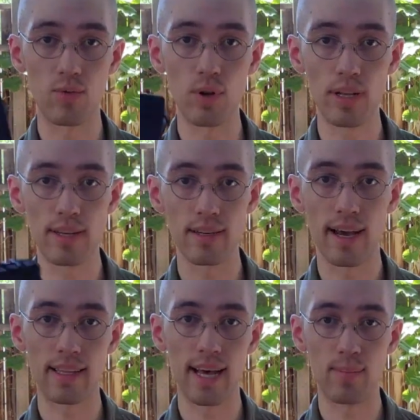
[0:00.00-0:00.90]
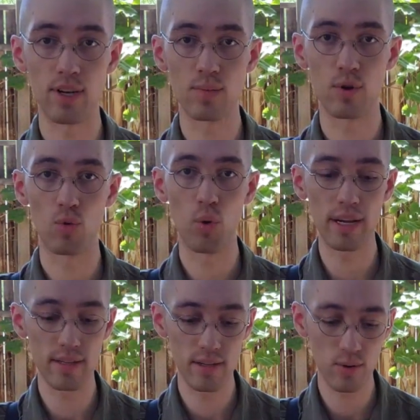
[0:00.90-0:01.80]
really doesn't add that much more
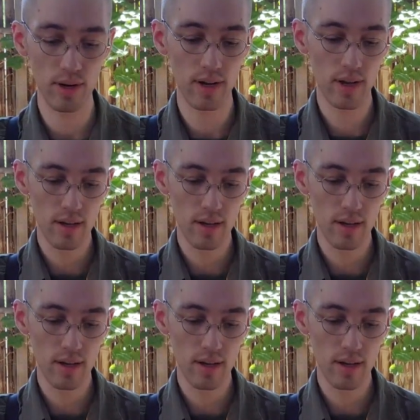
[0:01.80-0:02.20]
weight to it.